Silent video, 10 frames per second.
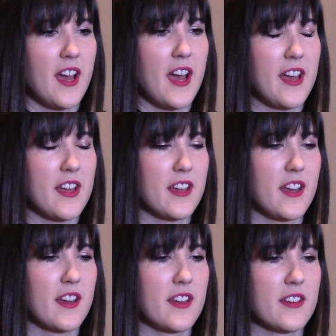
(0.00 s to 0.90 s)

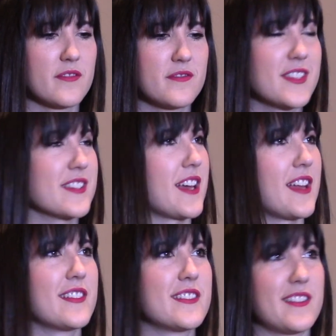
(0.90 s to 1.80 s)
I
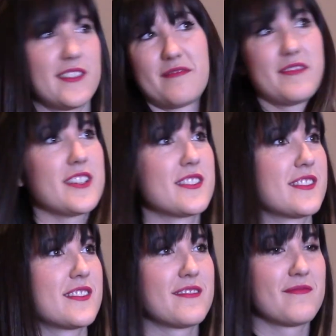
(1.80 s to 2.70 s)
decided to
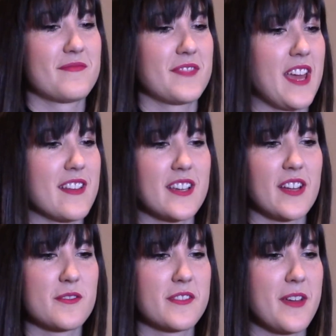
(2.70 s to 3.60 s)
just get in
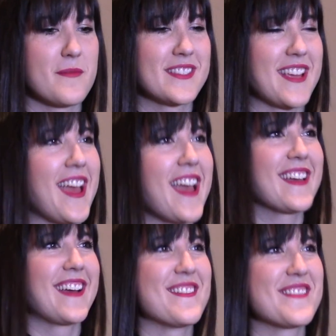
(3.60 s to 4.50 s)
touch with them and say,
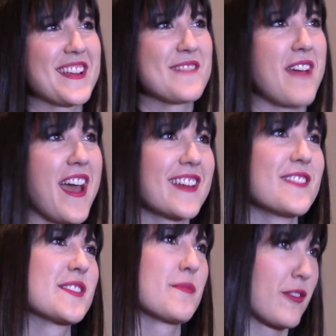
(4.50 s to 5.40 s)
hey, I want to come back and do
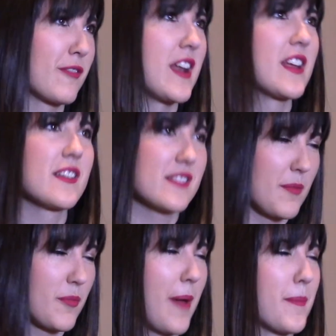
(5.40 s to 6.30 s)
some more writing because
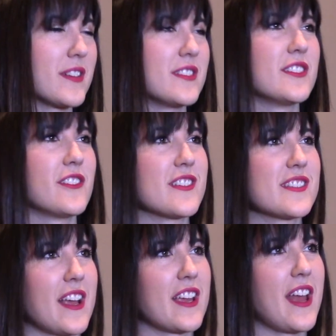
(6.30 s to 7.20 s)
I'm prepping to do a
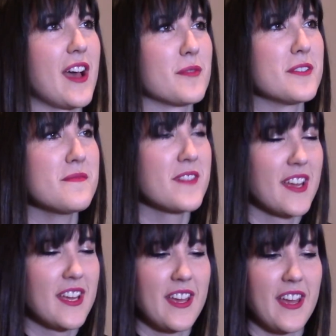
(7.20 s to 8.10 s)
second album.
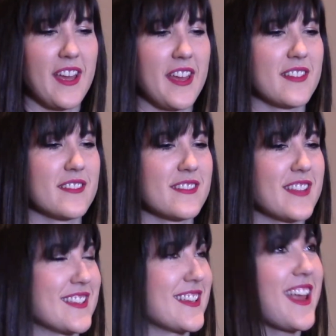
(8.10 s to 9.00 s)
And
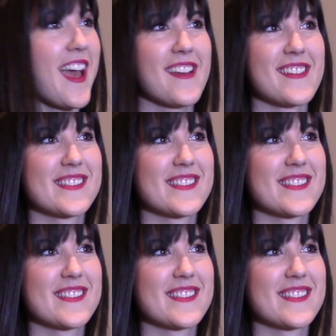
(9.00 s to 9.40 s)
they said, yeah.